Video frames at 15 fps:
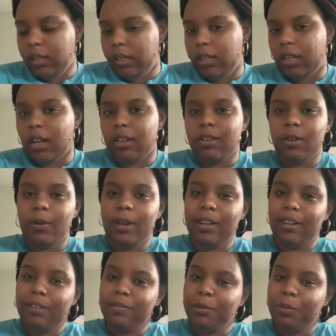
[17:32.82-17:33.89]
Y'all know I
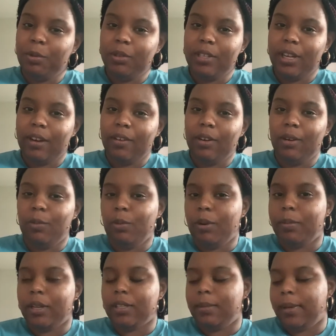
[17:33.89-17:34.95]
love to pull tarot, and we're
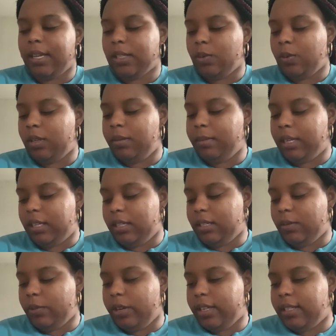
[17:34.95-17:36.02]
about to be at 20 minutes,
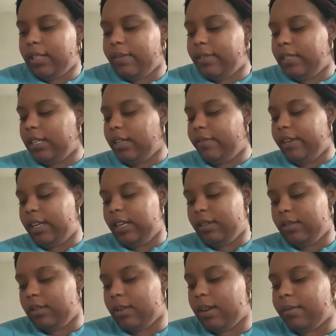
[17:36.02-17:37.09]
and we're at 17 right
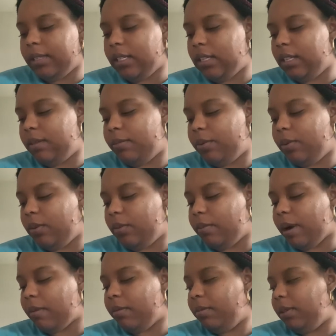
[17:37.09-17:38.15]
now. So I'm just going to pull
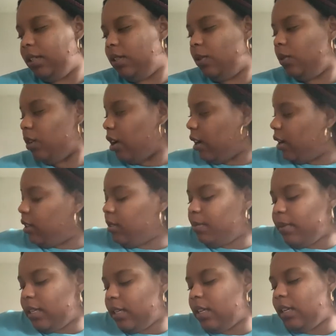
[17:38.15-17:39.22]
probably 2 cards
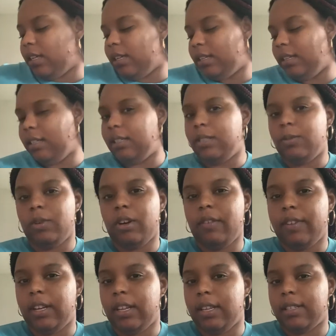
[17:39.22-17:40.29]
because we're
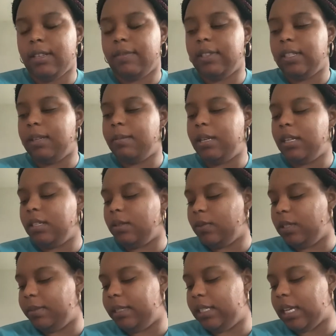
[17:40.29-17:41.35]
already at 17 minutes,
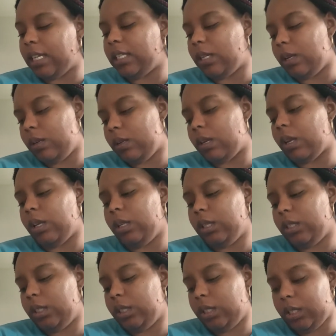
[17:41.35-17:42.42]
which means I talk
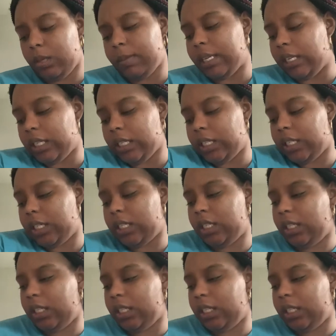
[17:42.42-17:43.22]
too much.